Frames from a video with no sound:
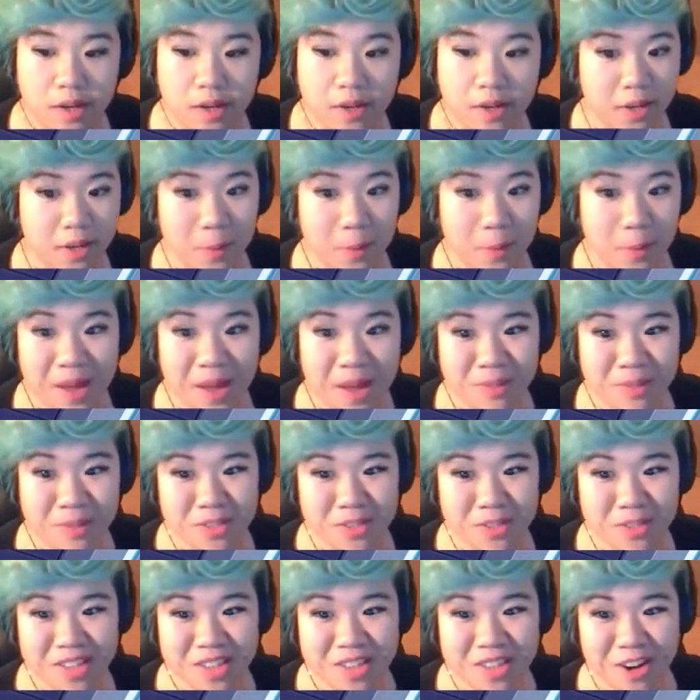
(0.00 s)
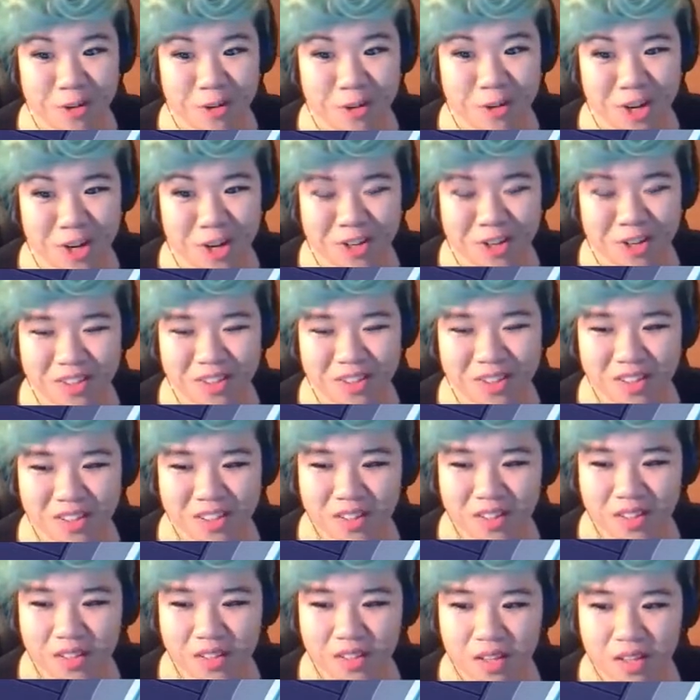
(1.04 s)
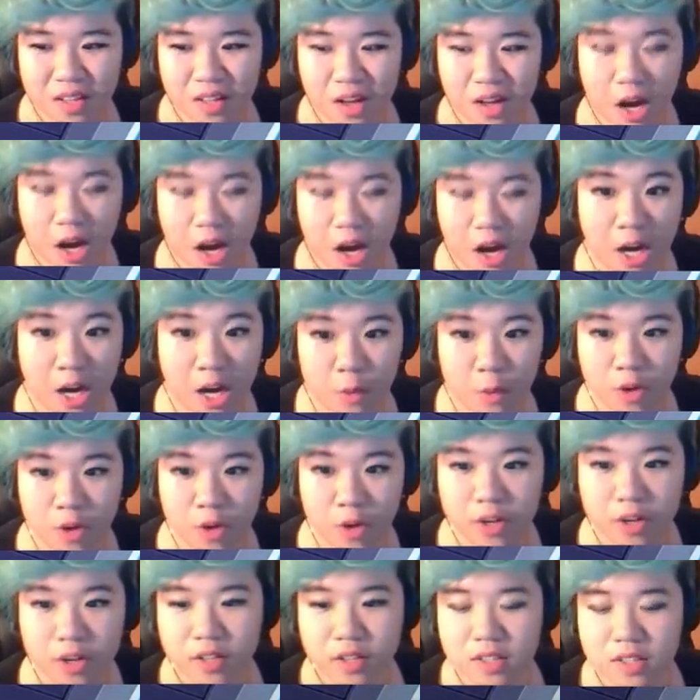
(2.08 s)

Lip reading: Goodbye, Mr. Scarecrow. Onward.